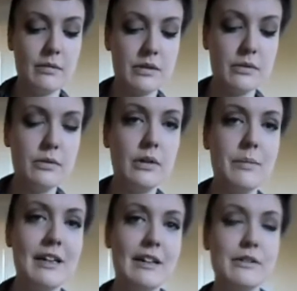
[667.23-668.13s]
It was
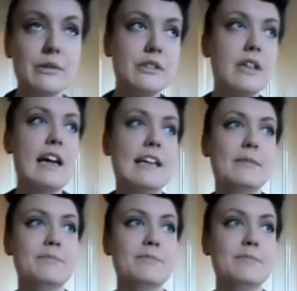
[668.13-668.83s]
all about